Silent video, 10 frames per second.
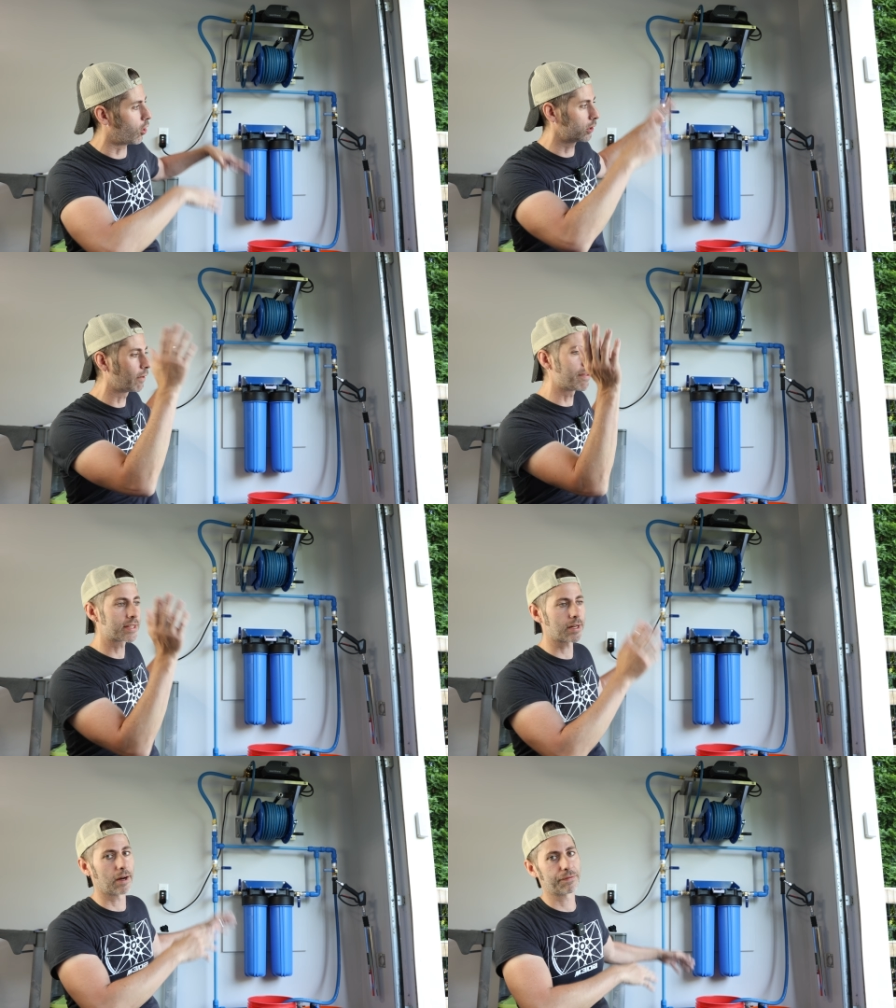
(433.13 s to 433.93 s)
all of
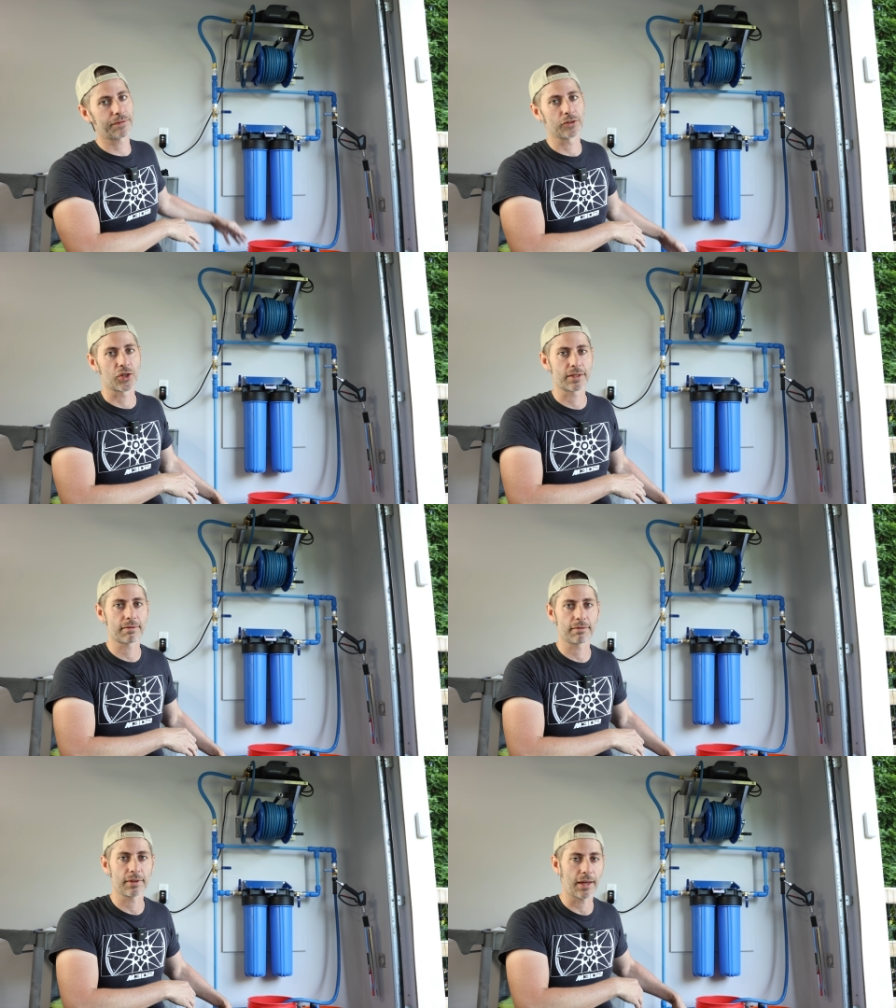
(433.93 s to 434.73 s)
this stuff just
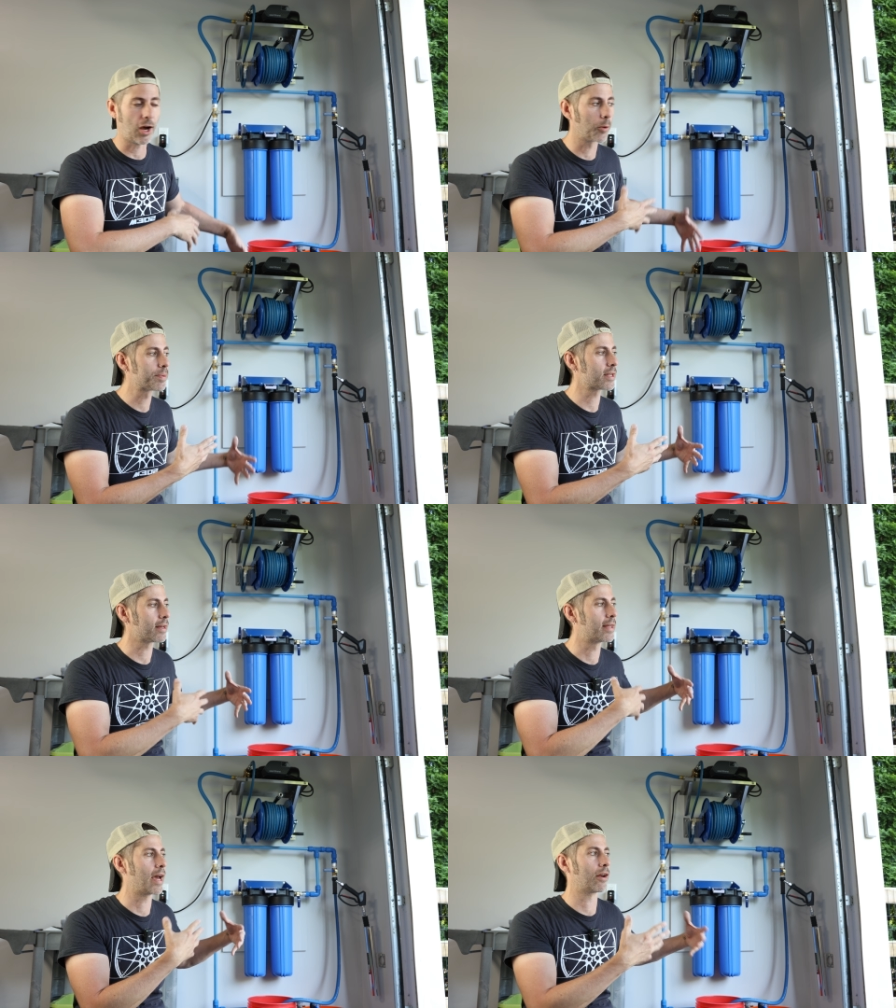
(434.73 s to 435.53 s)
helps
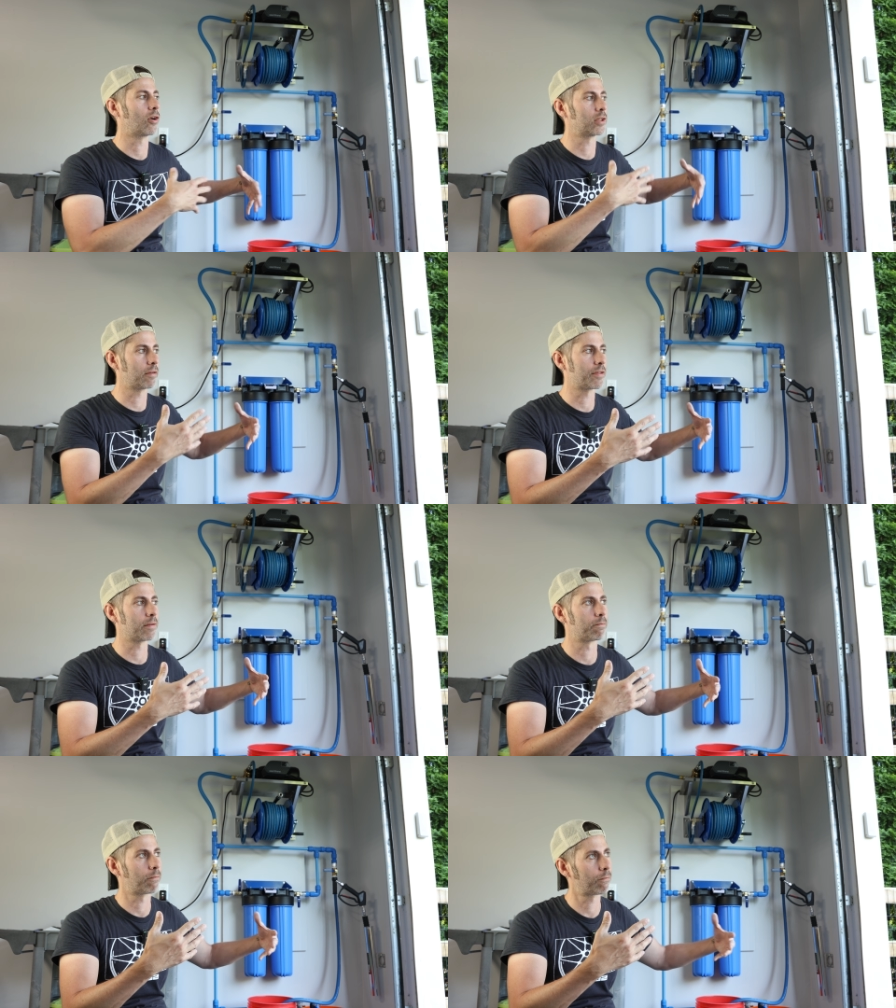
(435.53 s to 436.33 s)
get all of
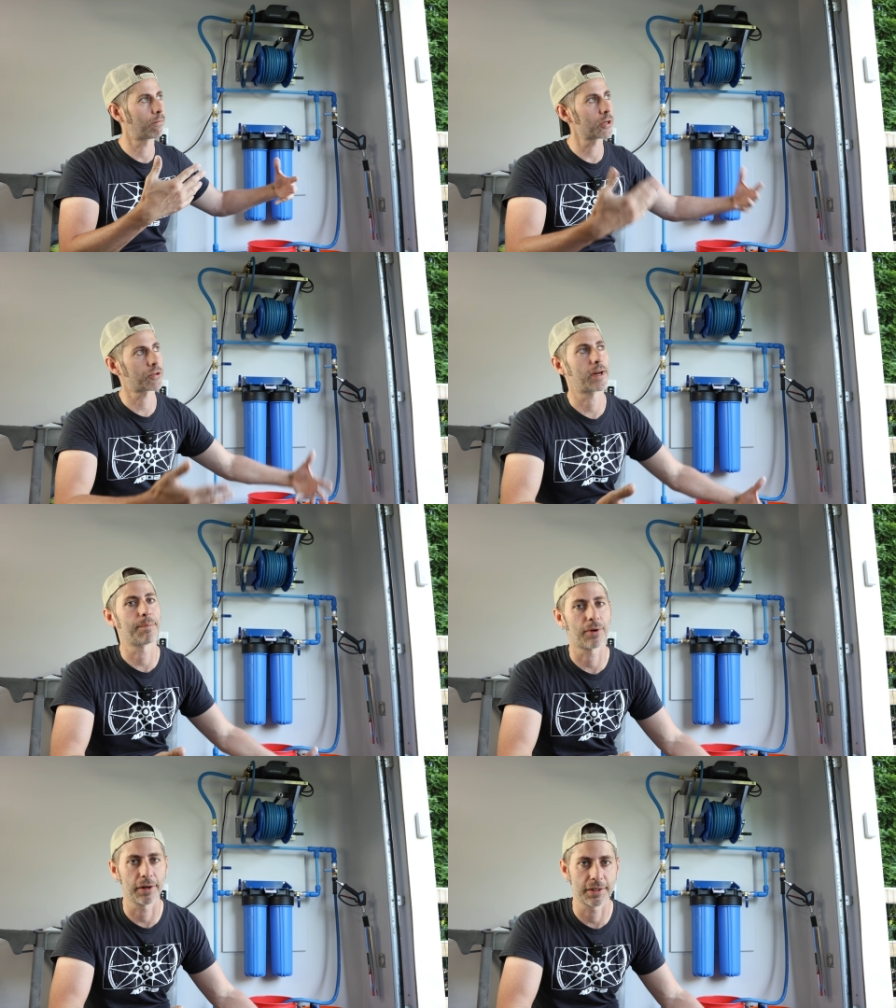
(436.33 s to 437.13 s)
the
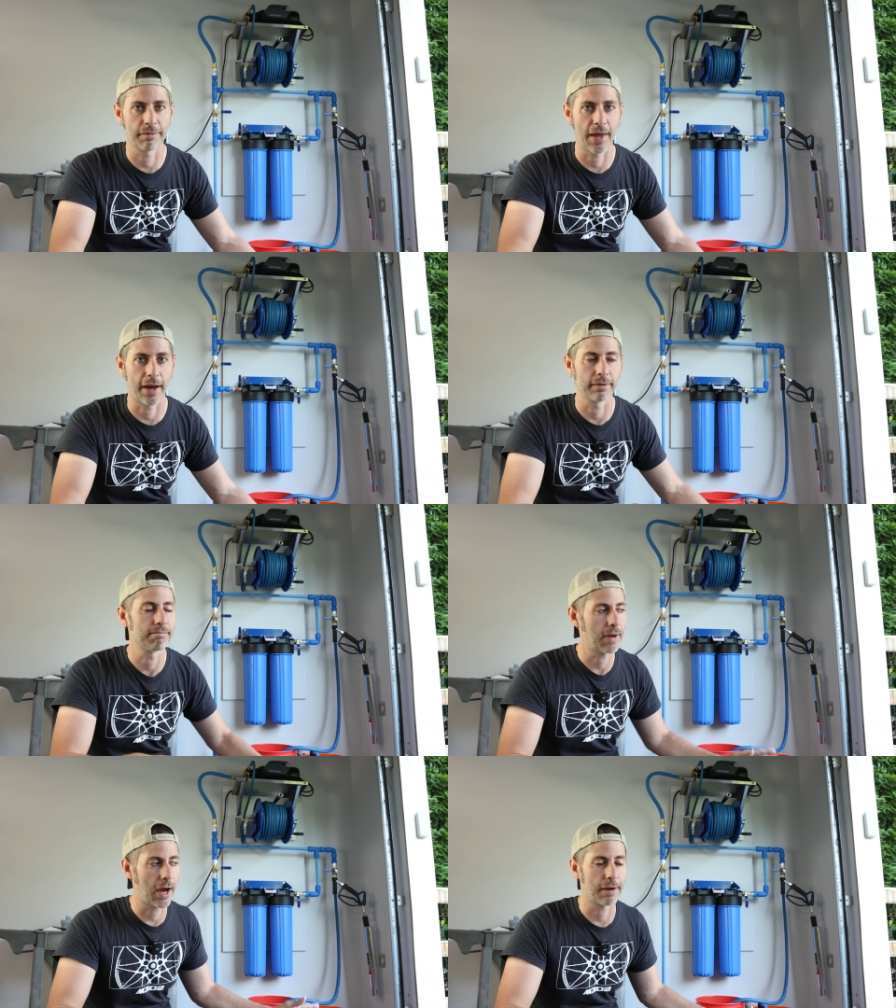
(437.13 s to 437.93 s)
frustrating parts of
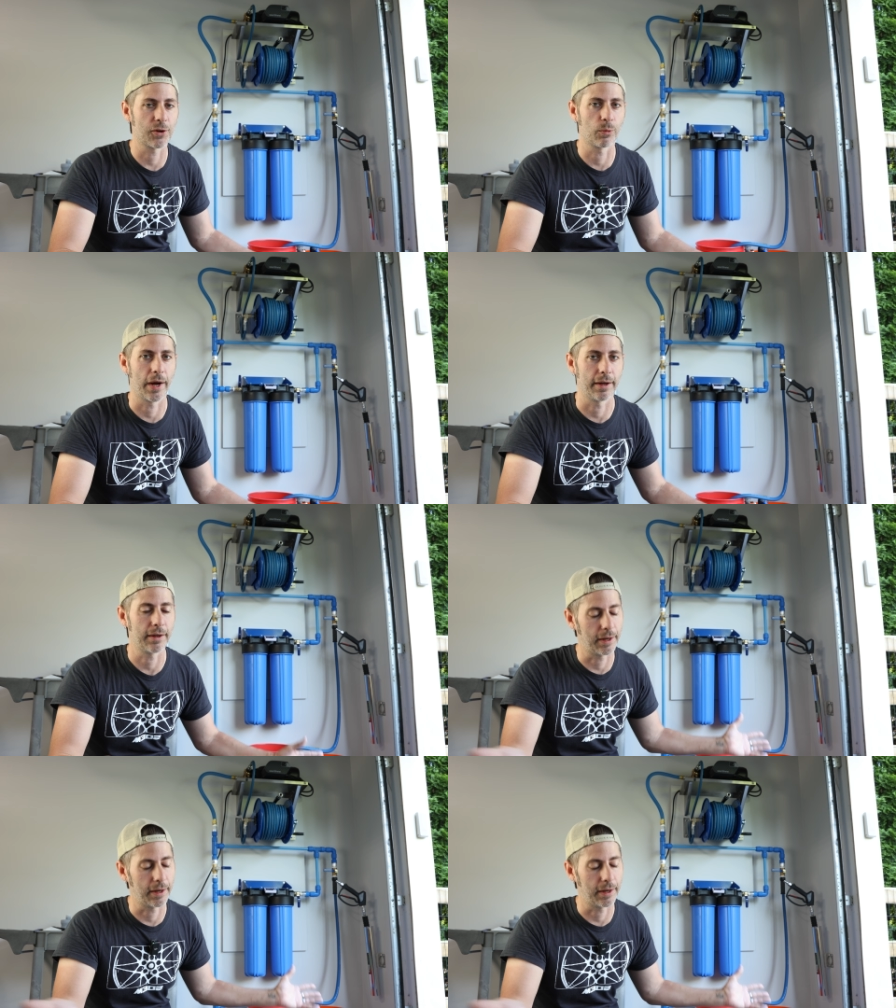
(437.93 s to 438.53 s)
that out of your way.